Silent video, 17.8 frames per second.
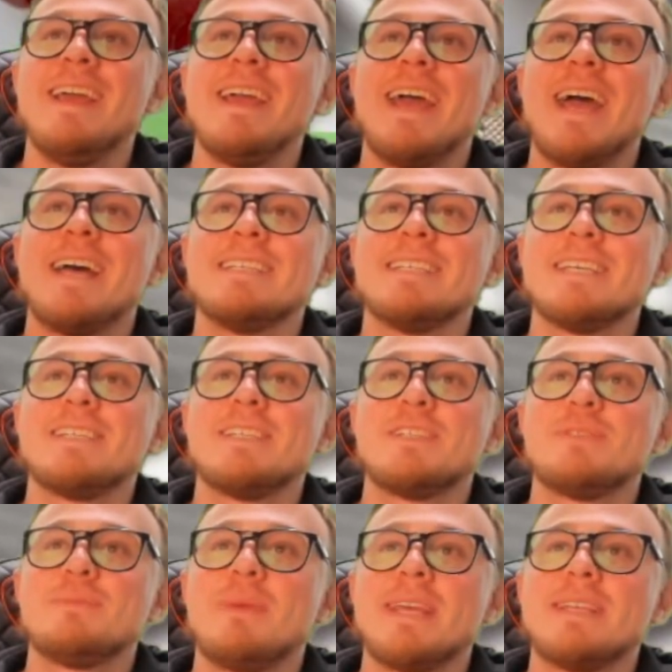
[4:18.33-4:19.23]
as I
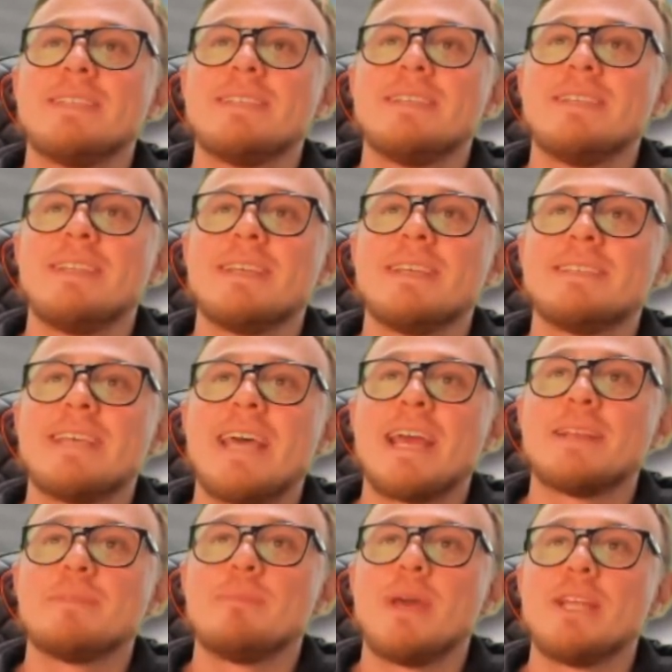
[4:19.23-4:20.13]
suspected.
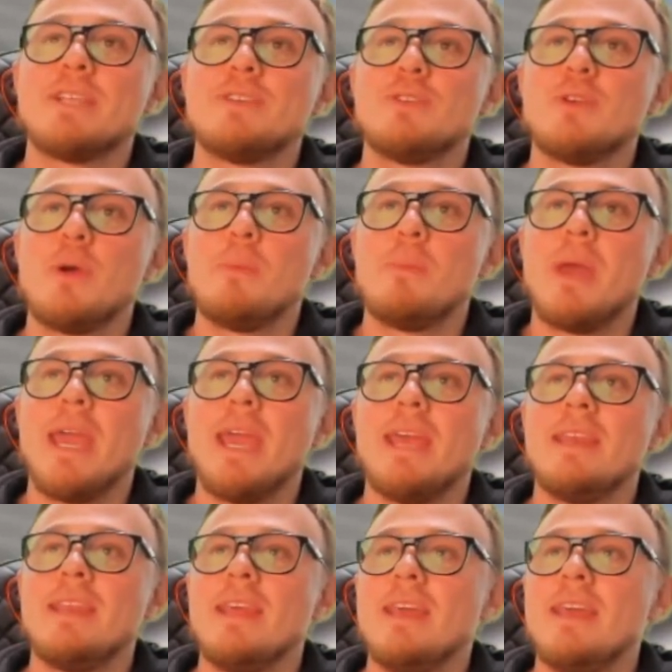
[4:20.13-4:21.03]
Exact match
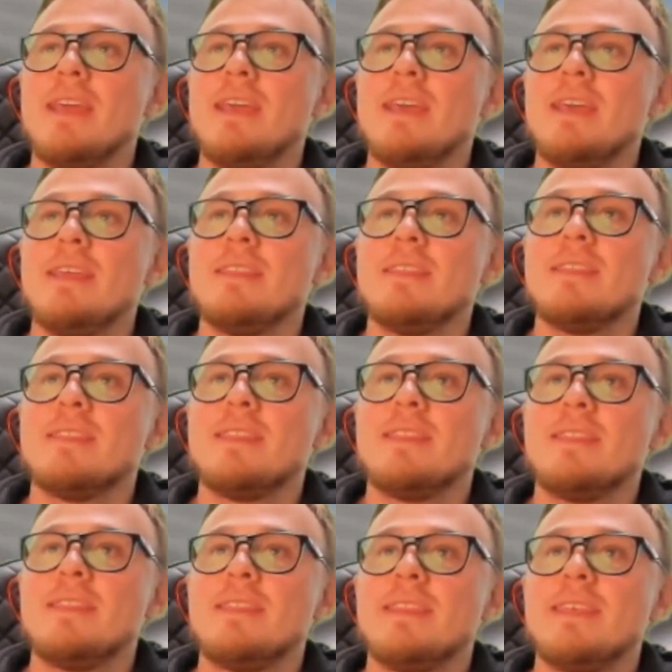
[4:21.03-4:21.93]
domain.
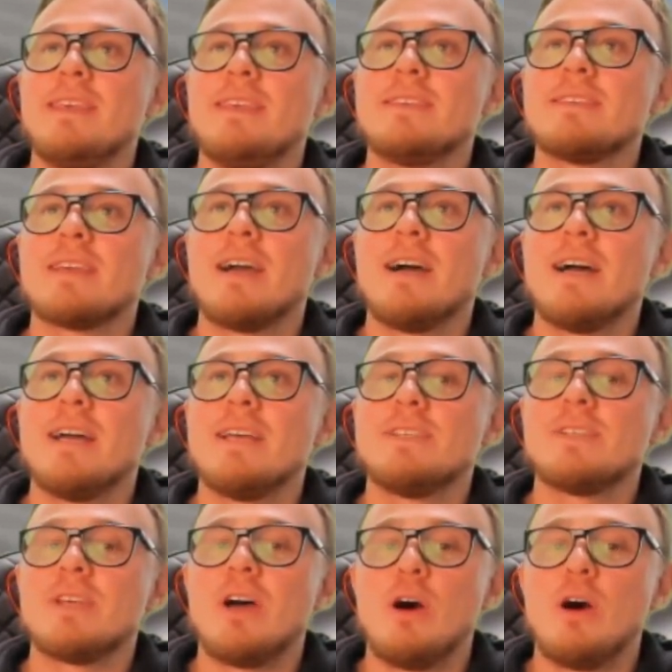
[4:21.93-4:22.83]
These
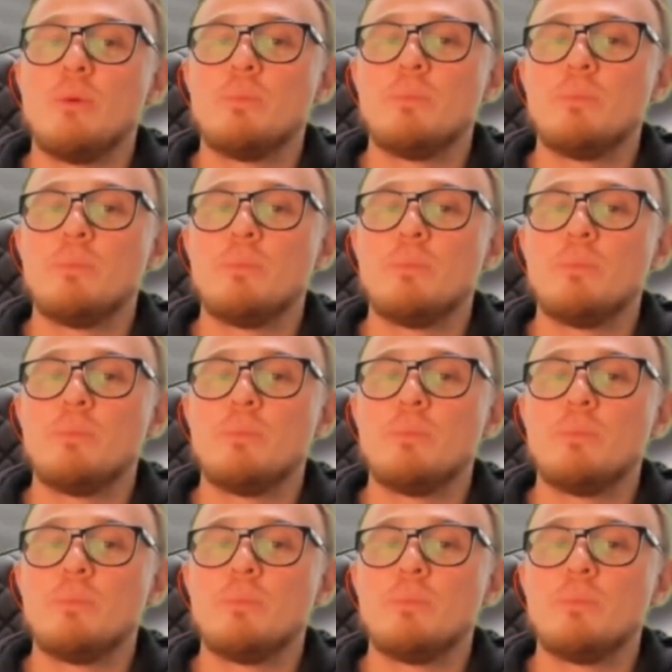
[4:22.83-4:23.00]
guys are